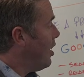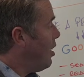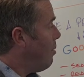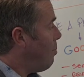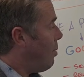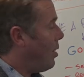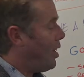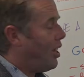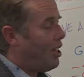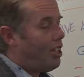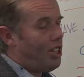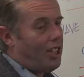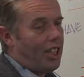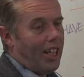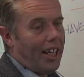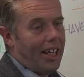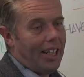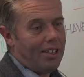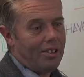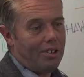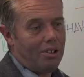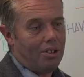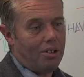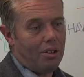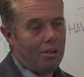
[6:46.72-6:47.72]
But it
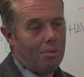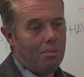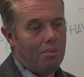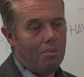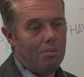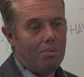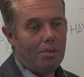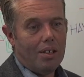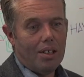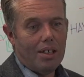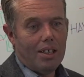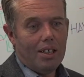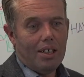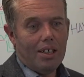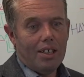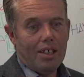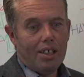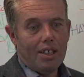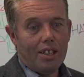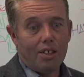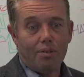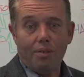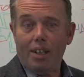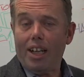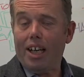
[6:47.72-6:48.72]
shared some
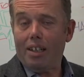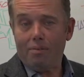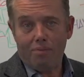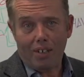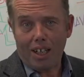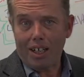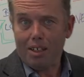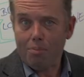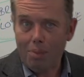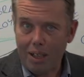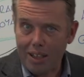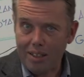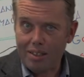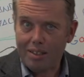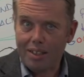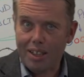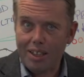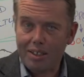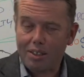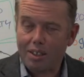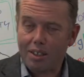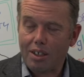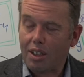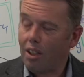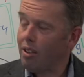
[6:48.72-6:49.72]
great, valuable
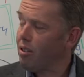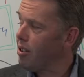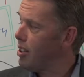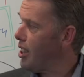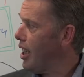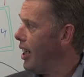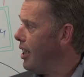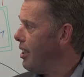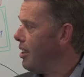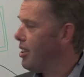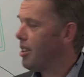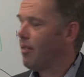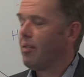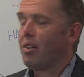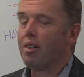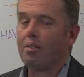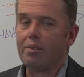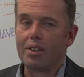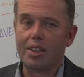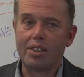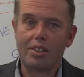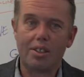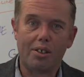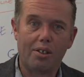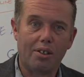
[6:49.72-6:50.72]
in-season content, as I've
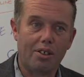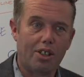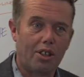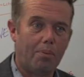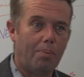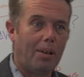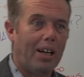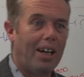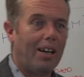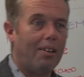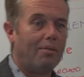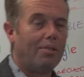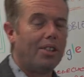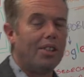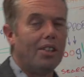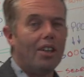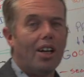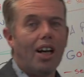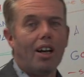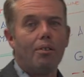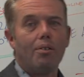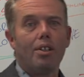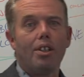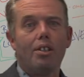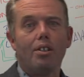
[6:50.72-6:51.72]
already talked about, you know,
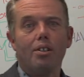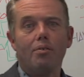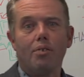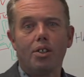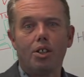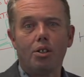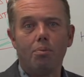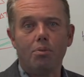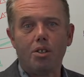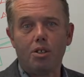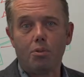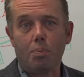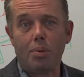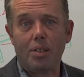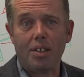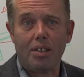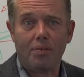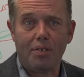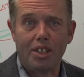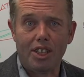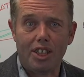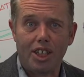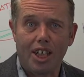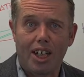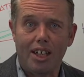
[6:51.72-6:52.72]
how you'd overcome the
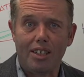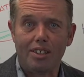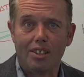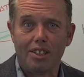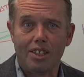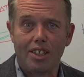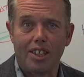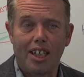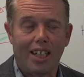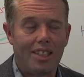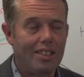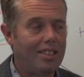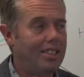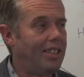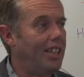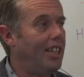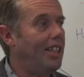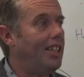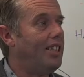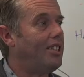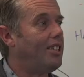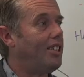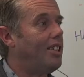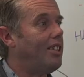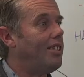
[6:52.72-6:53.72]
specific challenges that
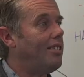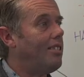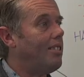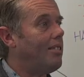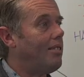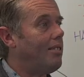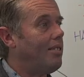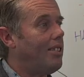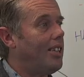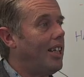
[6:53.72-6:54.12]
season,